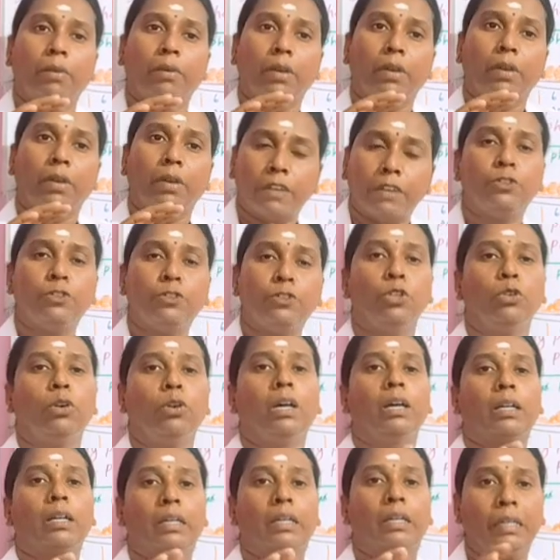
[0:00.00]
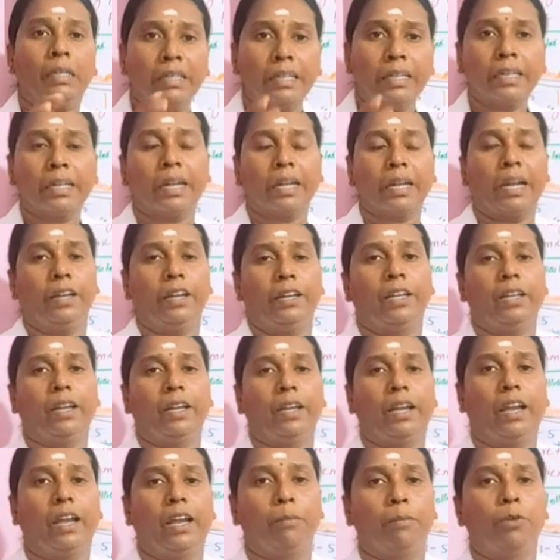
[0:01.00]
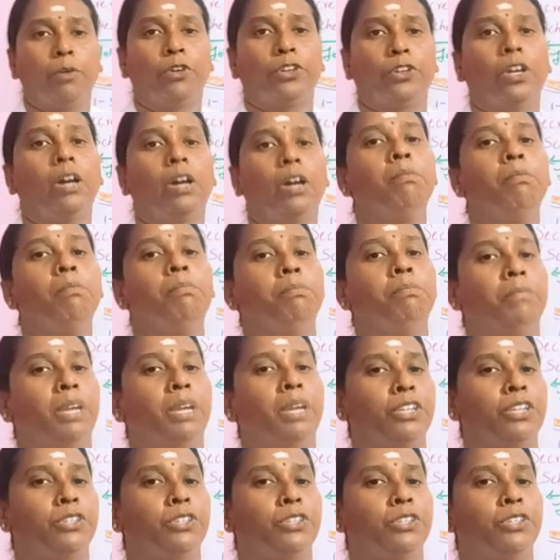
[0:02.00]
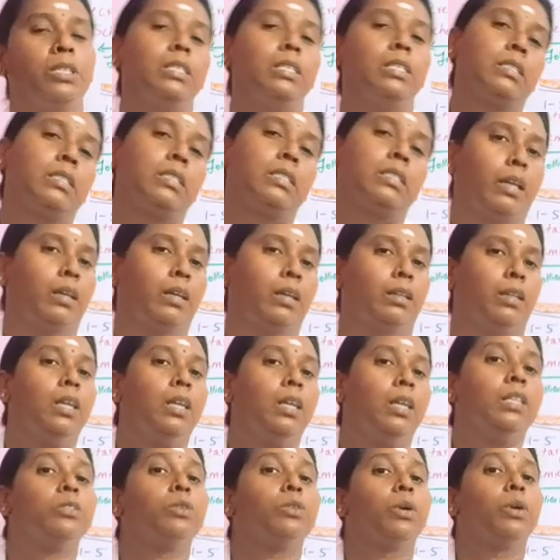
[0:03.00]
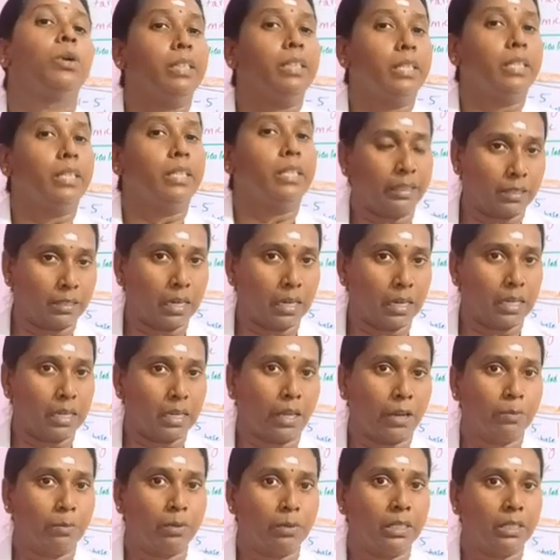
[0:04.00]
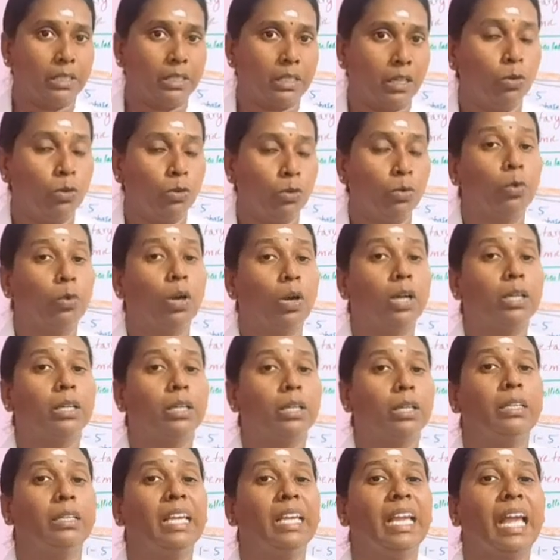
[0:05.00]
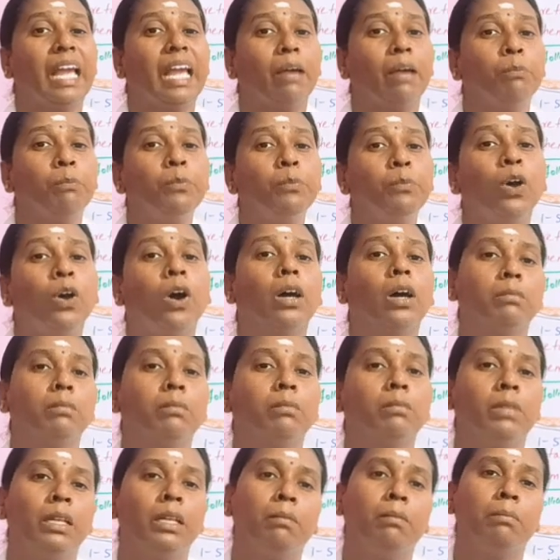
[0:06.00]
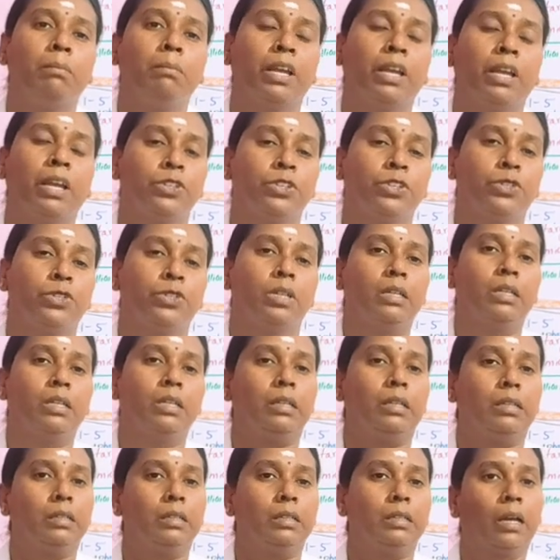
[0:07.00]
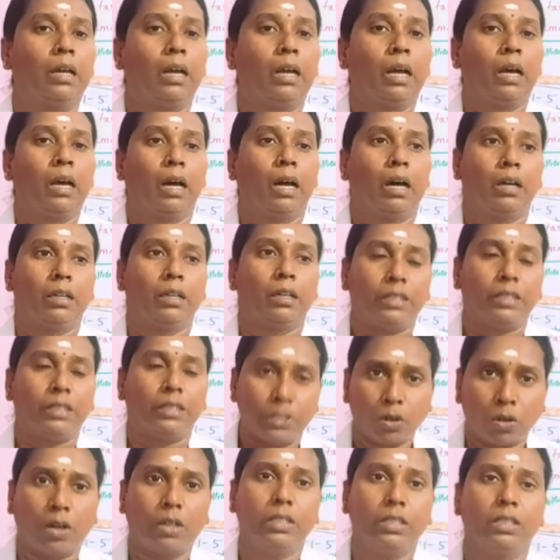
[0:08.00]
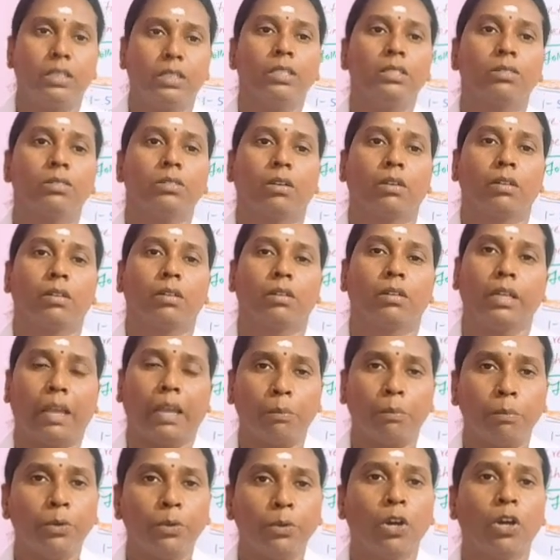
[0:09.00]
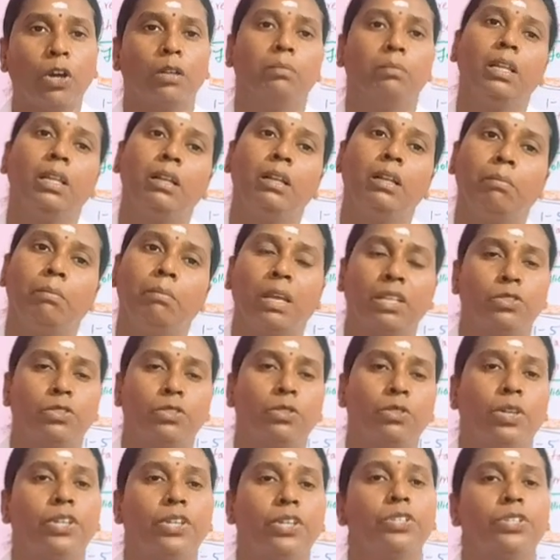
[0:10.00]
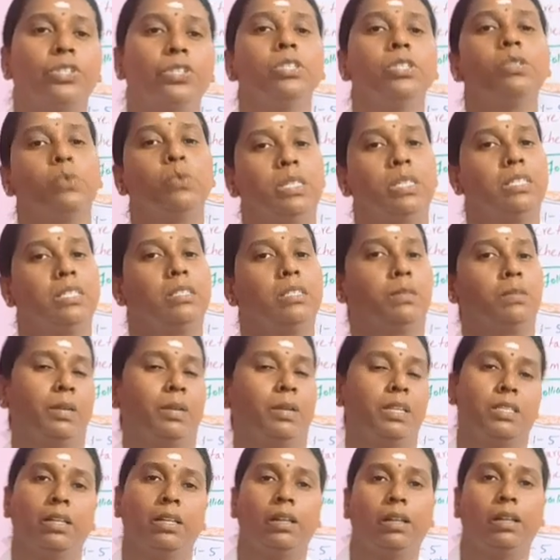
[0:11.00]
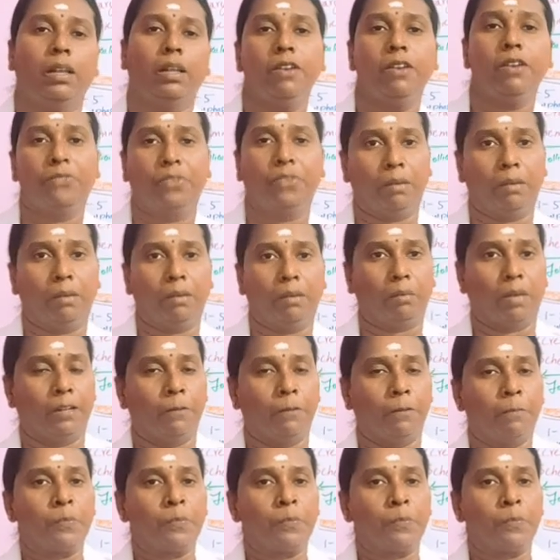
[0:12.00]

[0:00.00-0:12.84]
gives you a clear idea about your menstrual cycle. So in the next class I will tell you what are the abnormal menstrual disorders or the abnormal menstruations which is present in female.